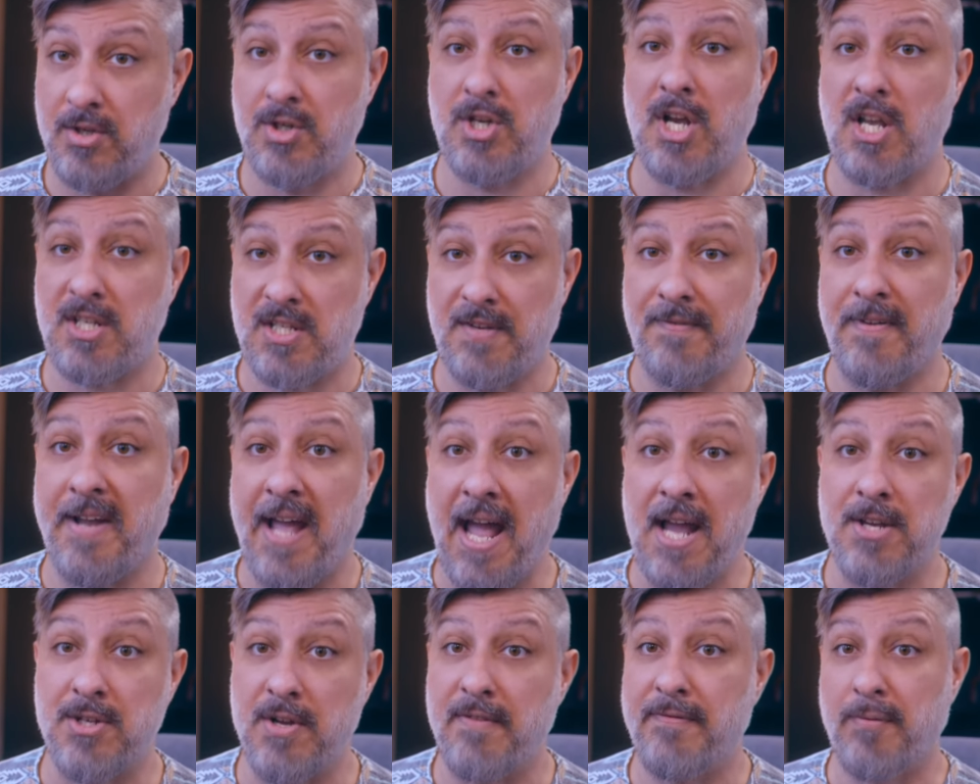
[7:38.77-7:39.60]

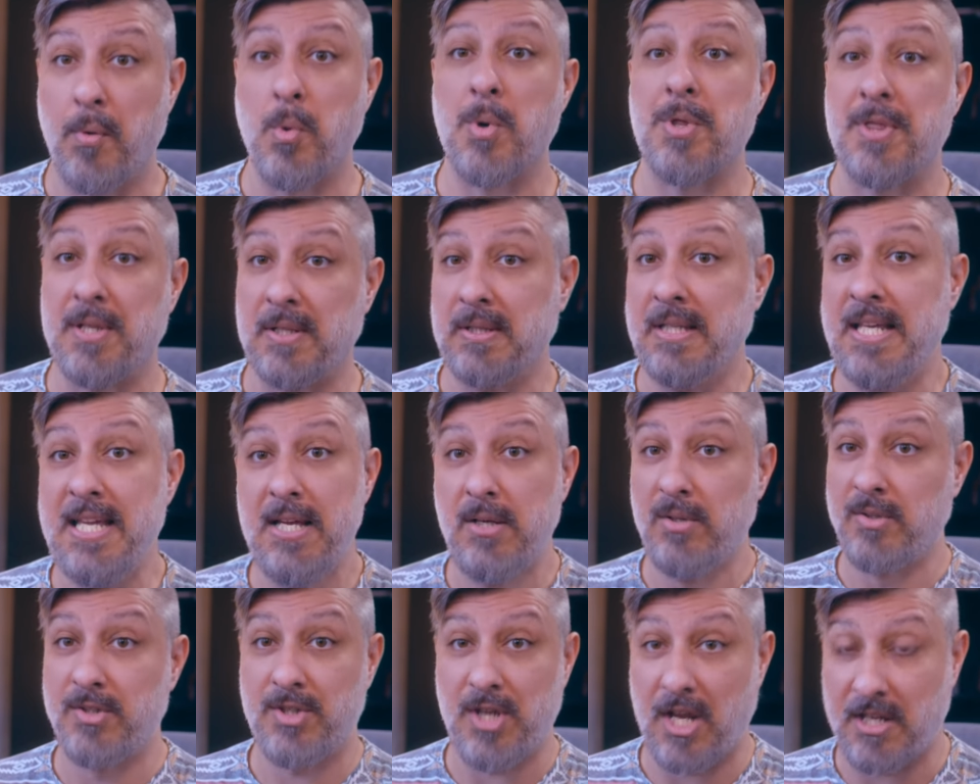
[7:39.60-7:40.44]
justification for the
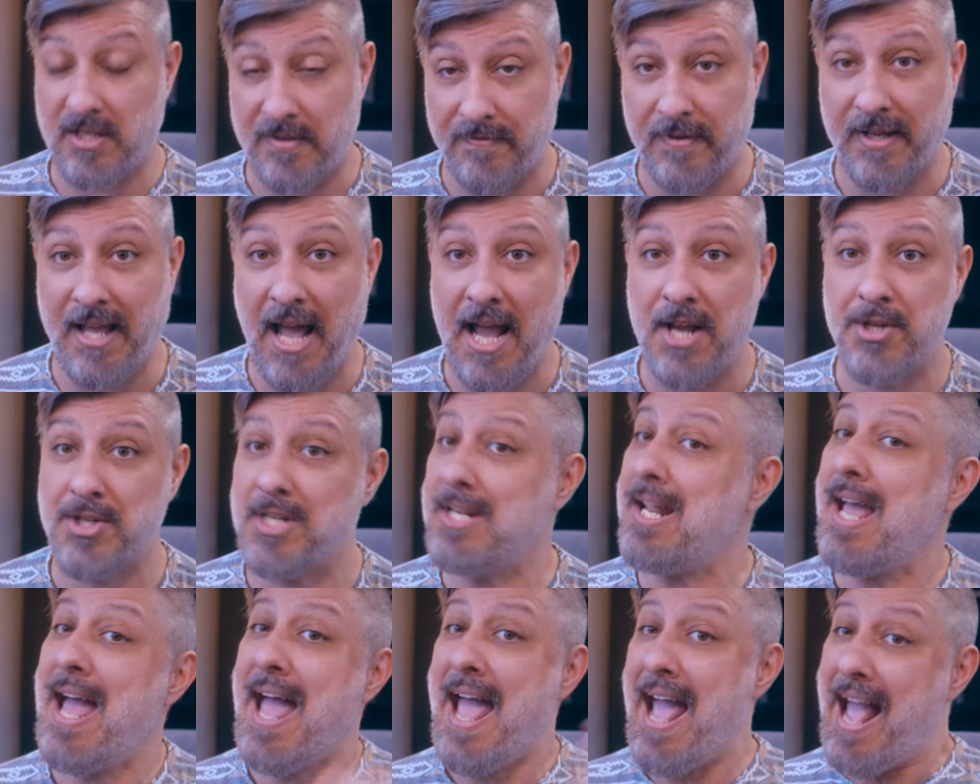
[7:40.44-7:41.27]
legal
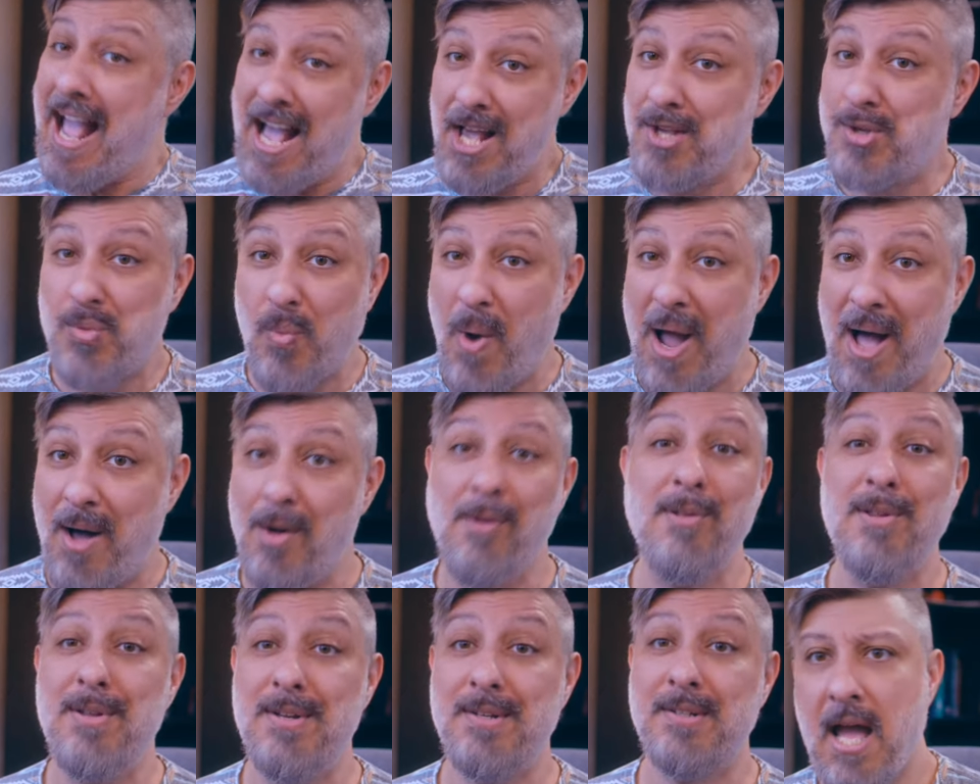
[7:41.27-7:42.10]
justification as
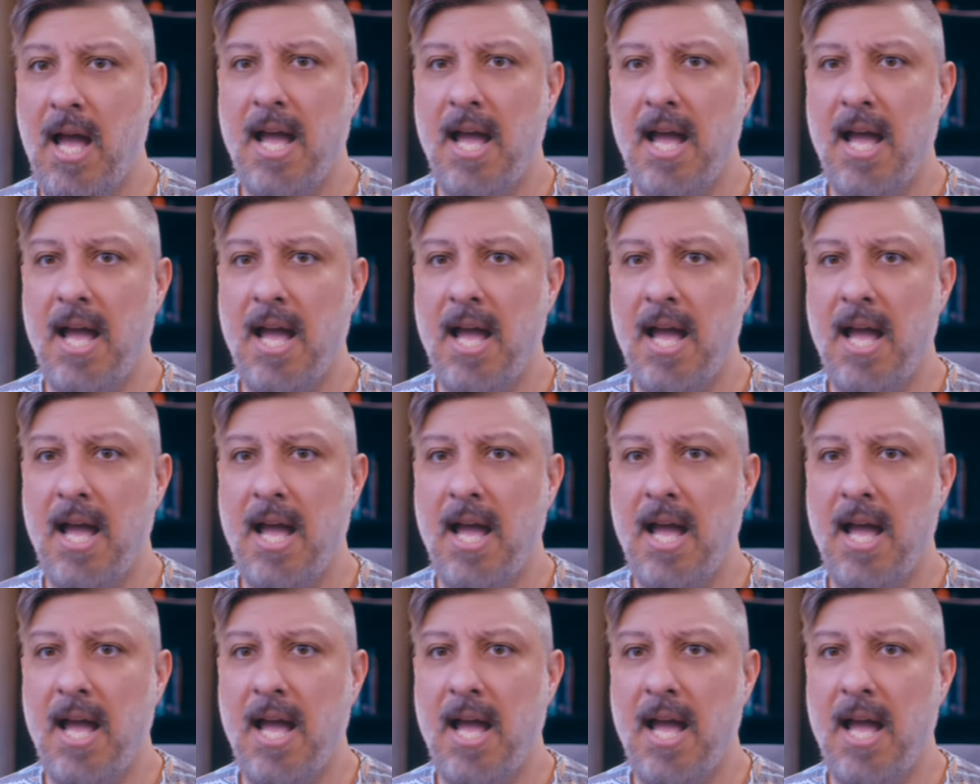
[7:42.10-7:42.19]
well.